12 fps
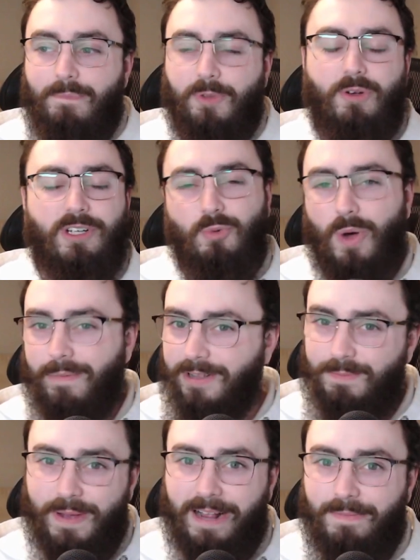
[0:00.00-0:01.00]
Chris
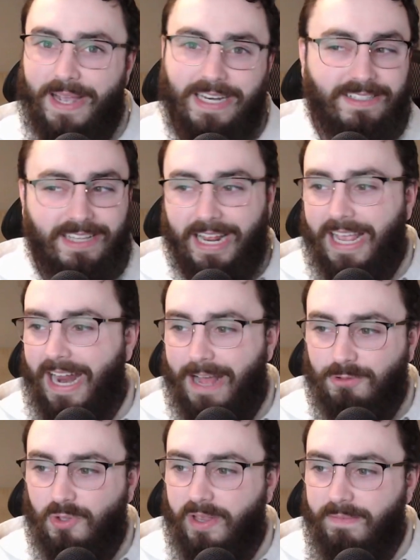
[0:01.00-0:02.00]
Weidman's back, man. He's going to get
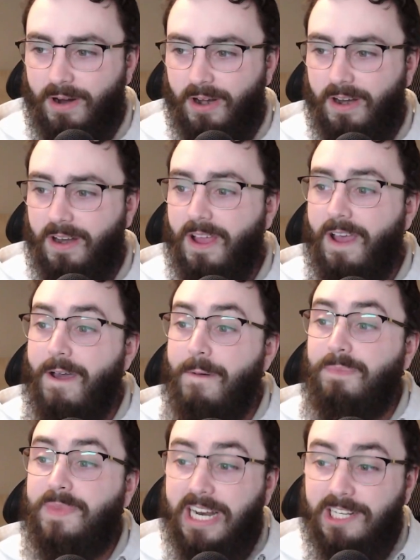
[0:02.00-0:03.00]
absolutely murdered.
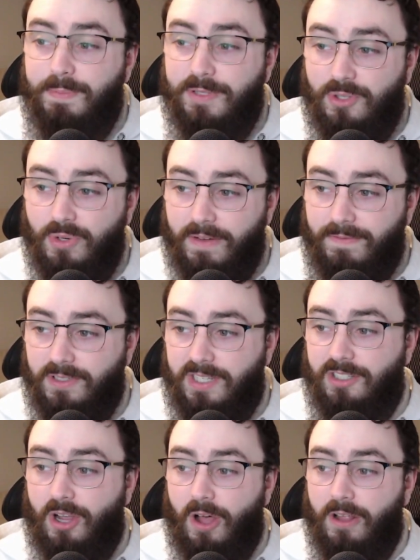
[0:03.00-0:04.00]
Dennis Bazuka
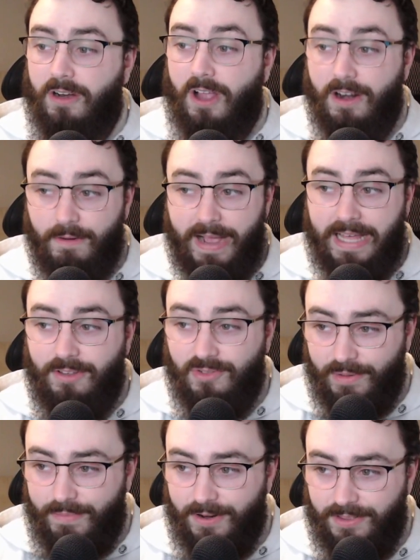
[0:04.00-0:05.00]
versus Connor
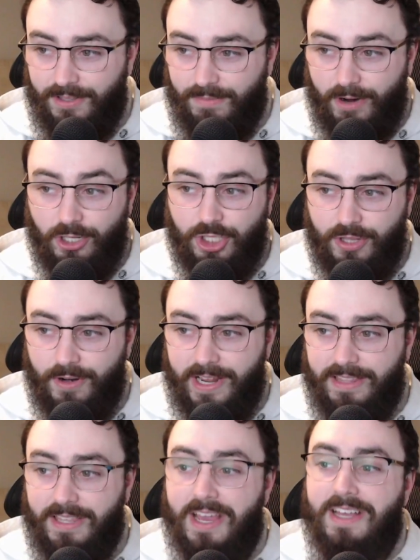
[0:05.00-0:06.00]
Matthews on March
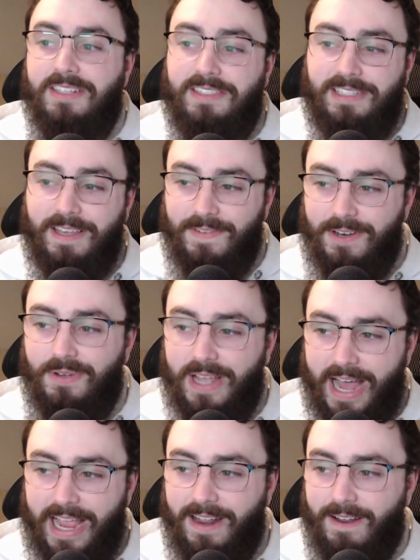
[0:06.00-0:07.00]
30th. Steven
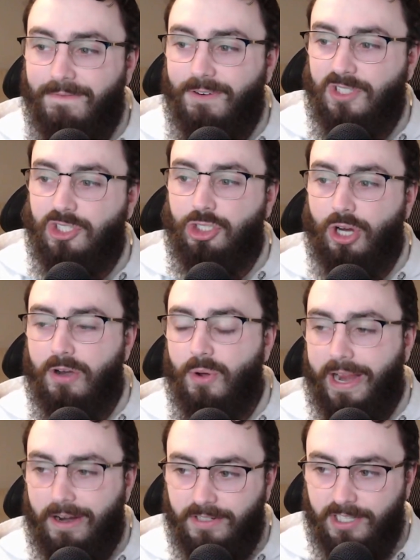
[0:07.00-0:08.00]
Nugayan versus
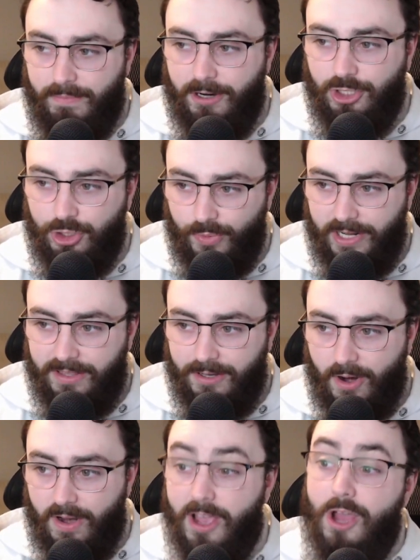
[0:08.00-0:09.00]
Jarno Ahrens on March
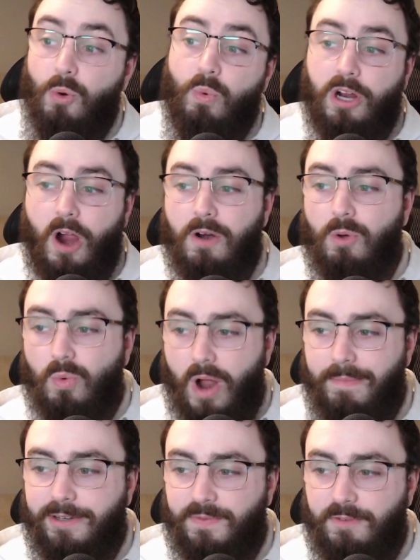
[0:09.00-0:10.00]
23rd. Ricardo
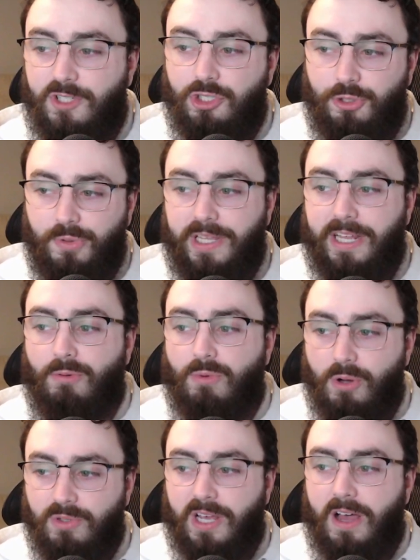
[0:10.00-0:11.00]
Ramos versus Julian
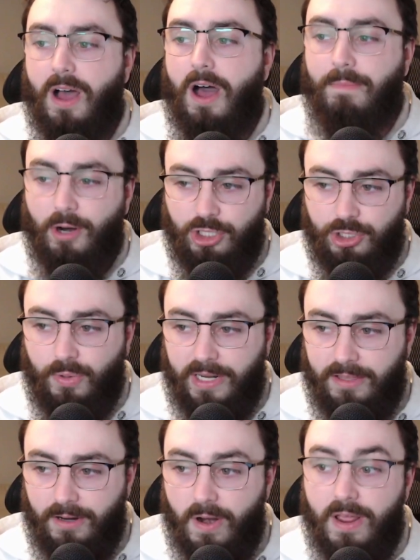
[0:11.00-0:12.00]
Arosa on March
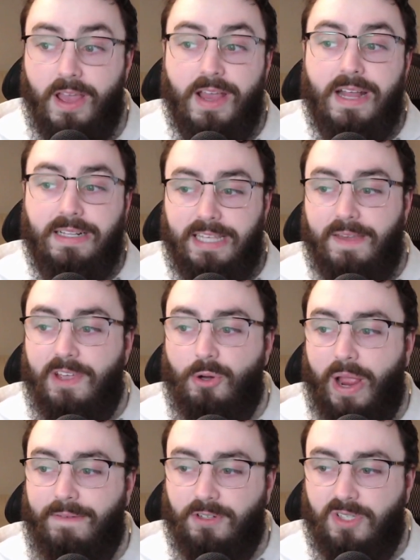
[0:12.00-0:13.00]
23rd. Davy
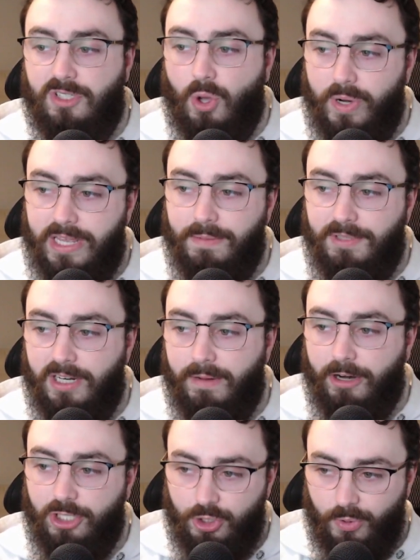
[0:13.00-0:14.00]
Grant versus Cody Gibson on
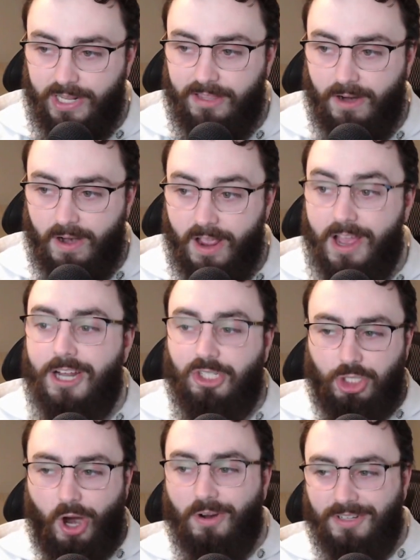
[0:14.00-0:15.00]
March 23rd.
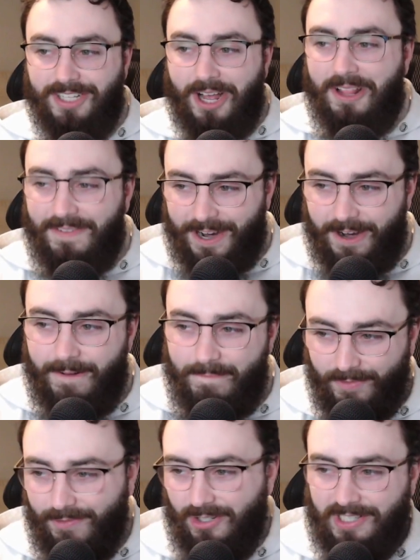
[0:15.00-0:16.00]
Charles Oliveira
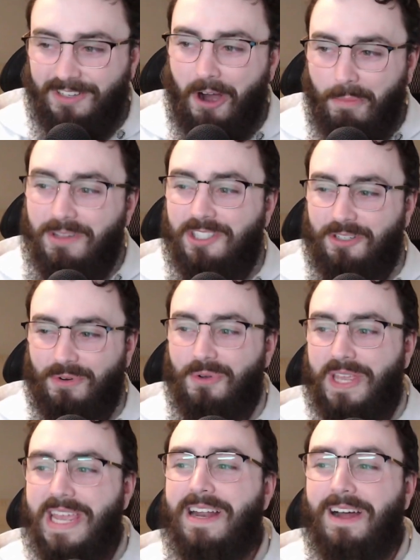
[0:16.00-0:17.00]
versus Armin
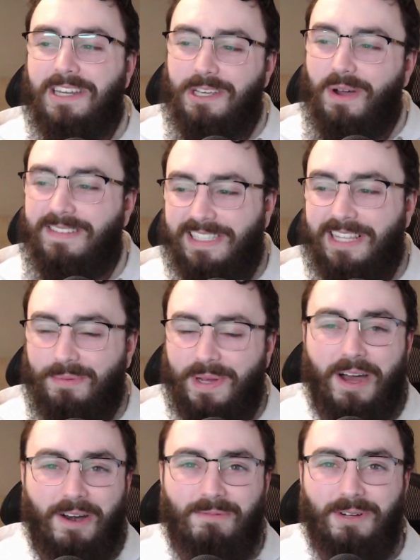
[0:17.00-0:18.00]
Sarukian on UFC
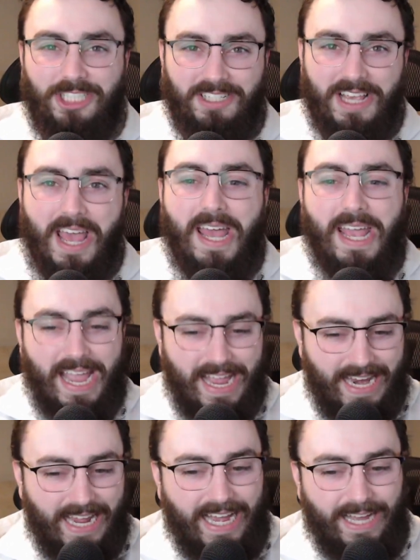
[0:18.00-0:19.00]
300, which is
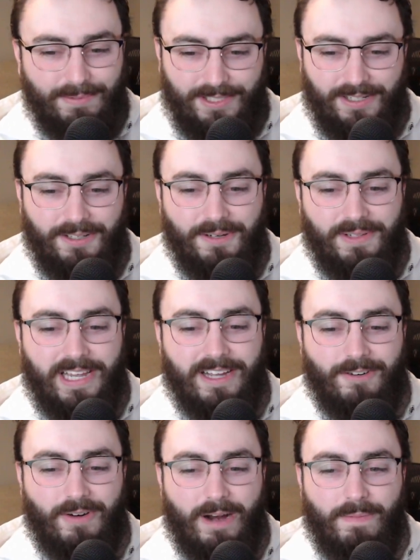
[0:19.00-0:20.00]
an absolutely
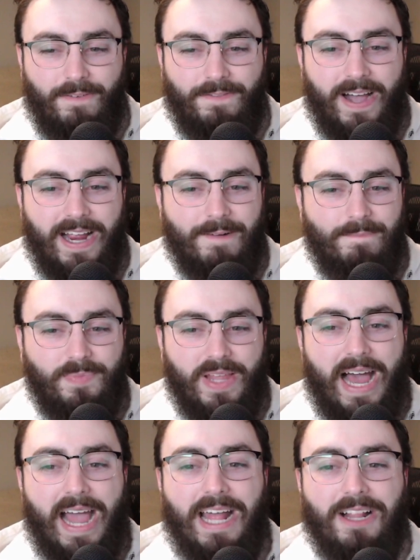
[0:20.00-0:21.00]
incredible fight.
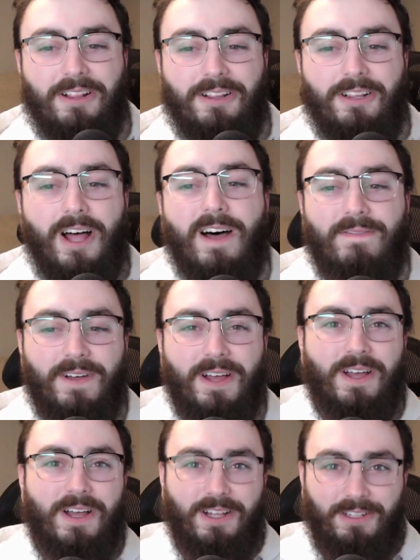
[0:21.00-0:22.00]
I love
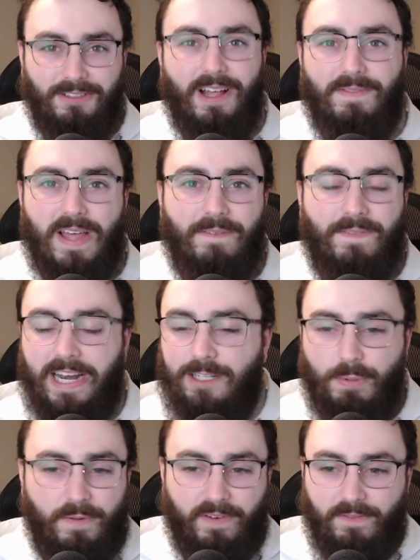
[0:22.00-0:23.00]
that fight.
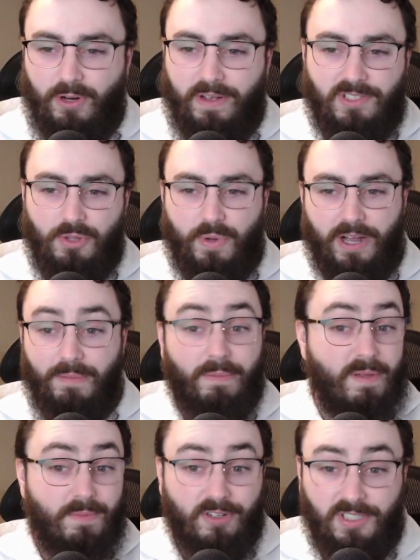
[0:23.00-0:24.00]
It's perfect for UFC 300, but
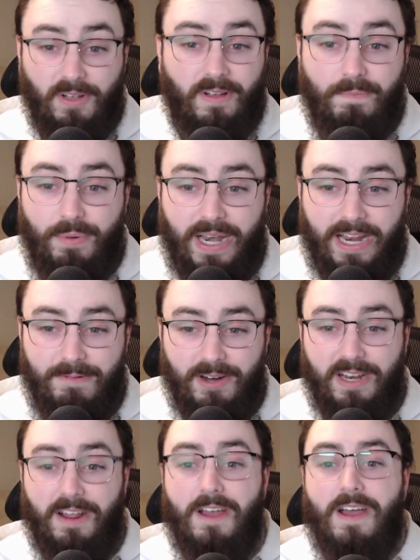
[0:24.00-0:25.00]
people are still complaining
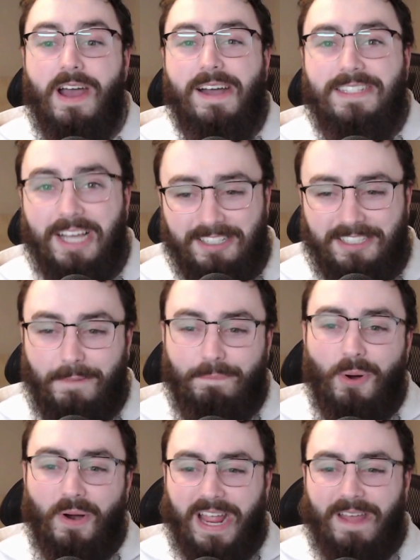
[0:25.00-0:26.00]
about it. Dustin
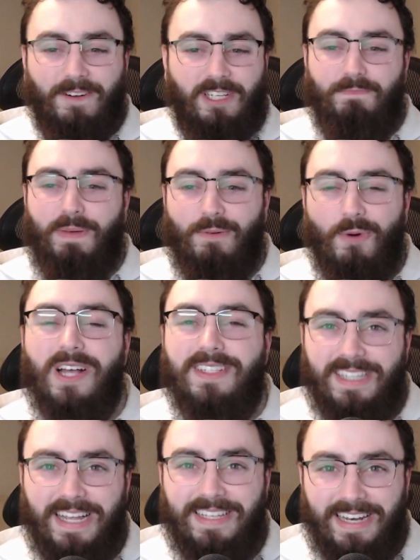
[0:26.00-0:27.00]
Poirier versus Benoit
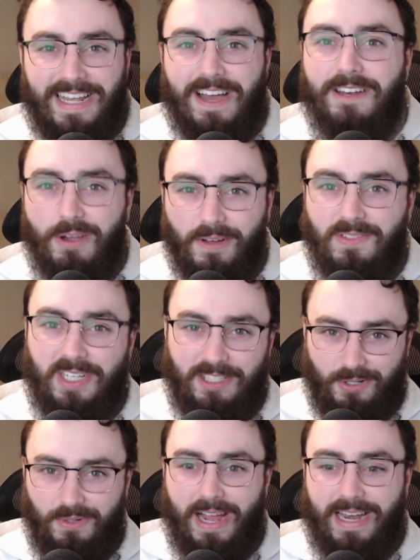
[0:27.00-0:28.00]
Saint-Denis on UFC
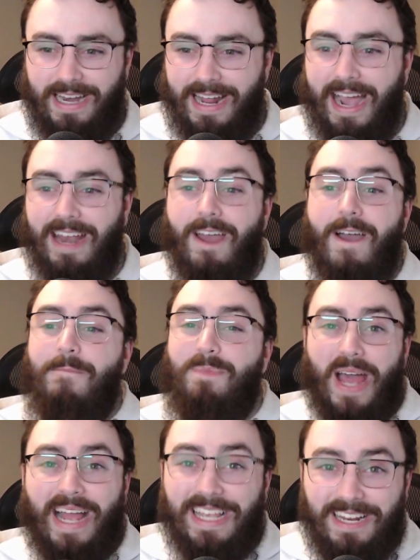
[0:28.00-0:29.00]
299.
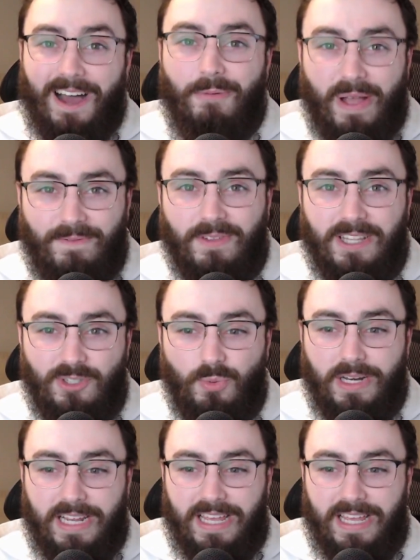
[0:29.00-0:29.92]
I cannot wait for this one